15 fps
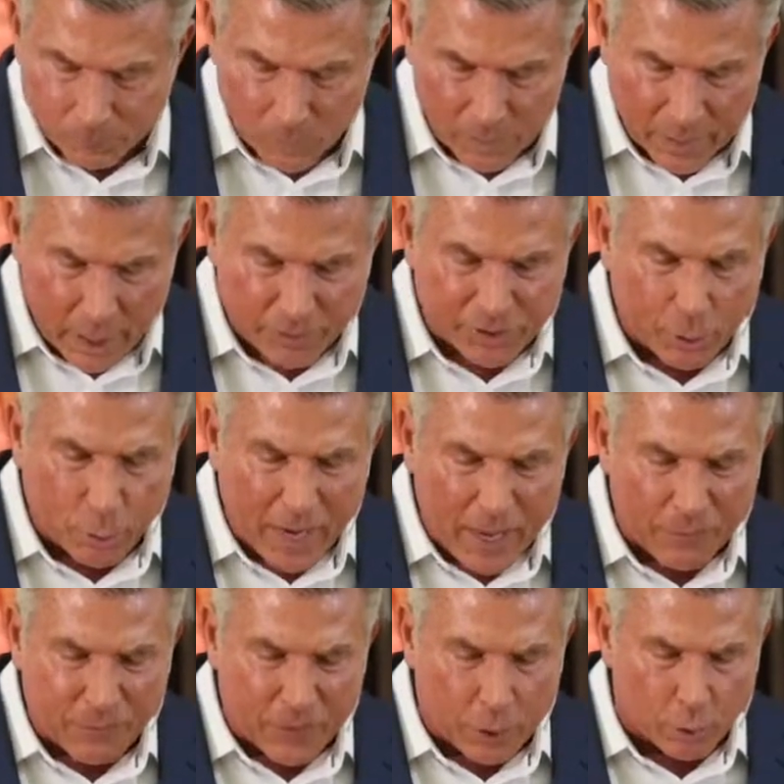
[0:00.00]
There's a
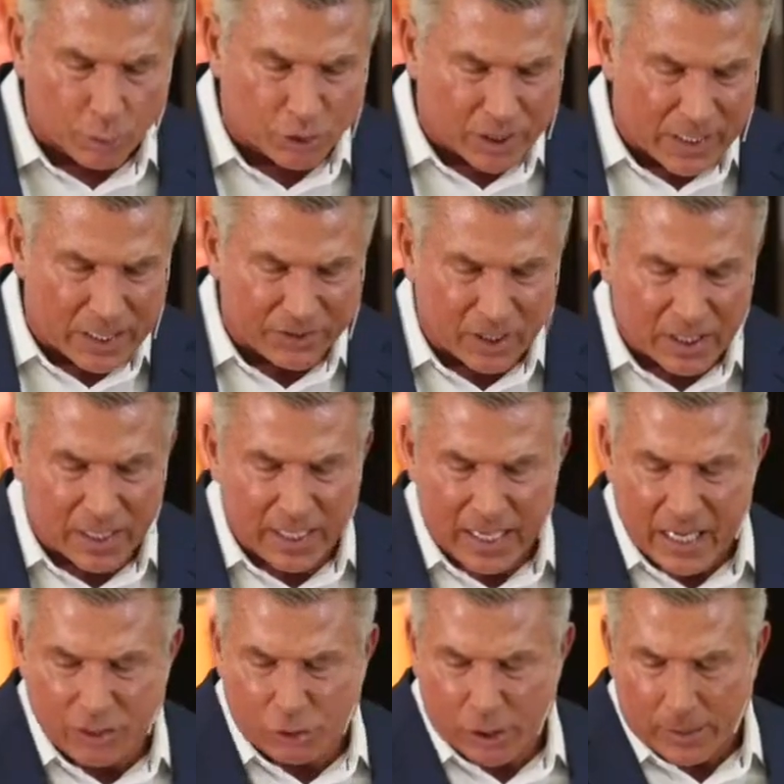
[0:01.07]
refuge, it isn't in
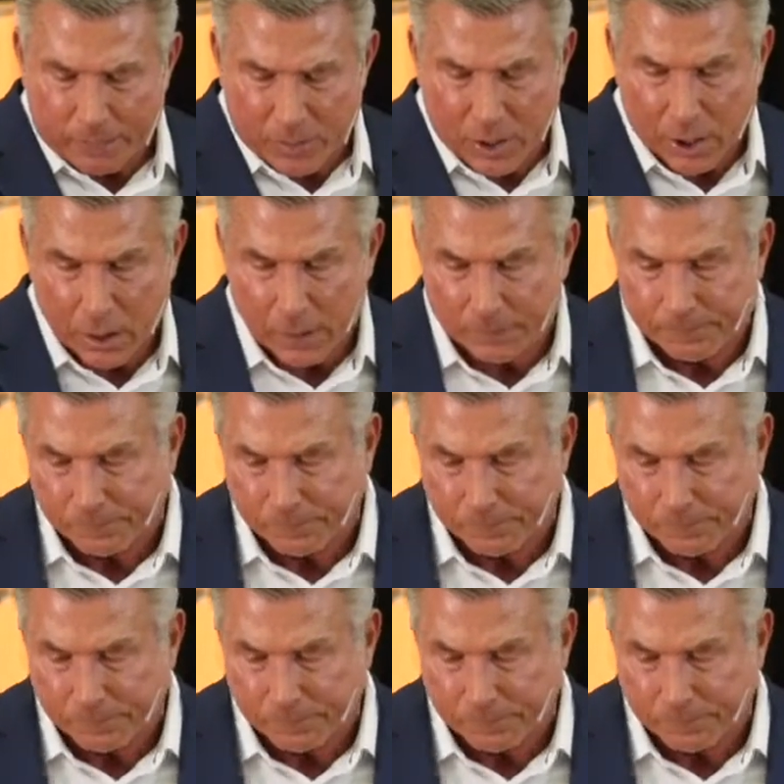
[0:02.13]
Egypt.